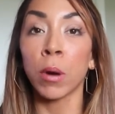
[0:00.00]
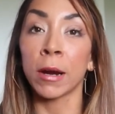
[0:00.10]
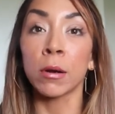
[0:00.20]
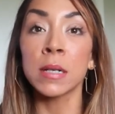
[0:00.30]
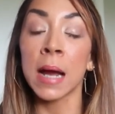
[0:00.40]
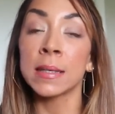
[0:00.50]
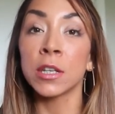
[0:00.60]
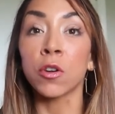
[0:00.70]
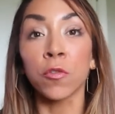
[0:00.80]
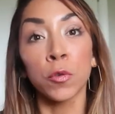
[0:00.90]

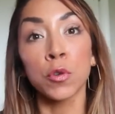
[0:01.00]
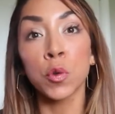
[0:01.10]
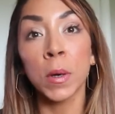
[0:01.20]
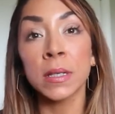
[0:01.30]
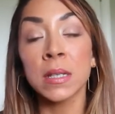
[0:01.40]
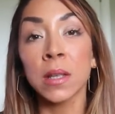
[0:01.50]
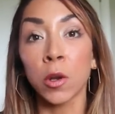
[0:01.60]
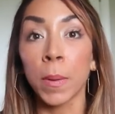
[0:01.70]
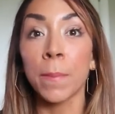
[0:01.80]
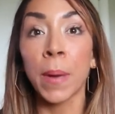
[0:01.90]
prioritizing your food choices a
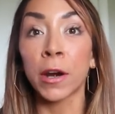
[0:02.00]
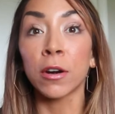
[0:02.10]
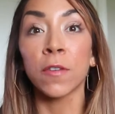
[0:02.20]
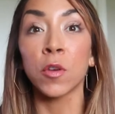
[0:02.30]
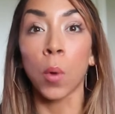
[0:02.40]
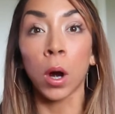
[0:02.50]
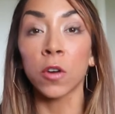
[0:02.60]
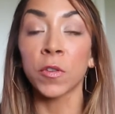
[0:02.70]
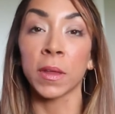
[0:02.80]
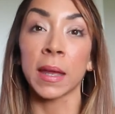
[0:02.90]
little bit better if you
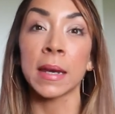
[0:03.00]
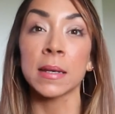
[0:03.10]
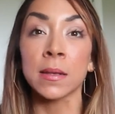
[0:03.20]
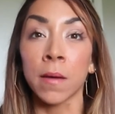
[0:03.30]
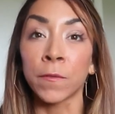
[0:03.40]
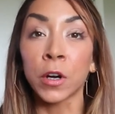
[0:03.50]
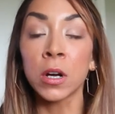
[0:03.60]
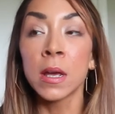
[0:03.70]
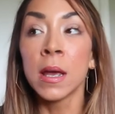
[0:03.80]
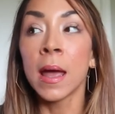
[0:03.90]
are feeling any discomfort.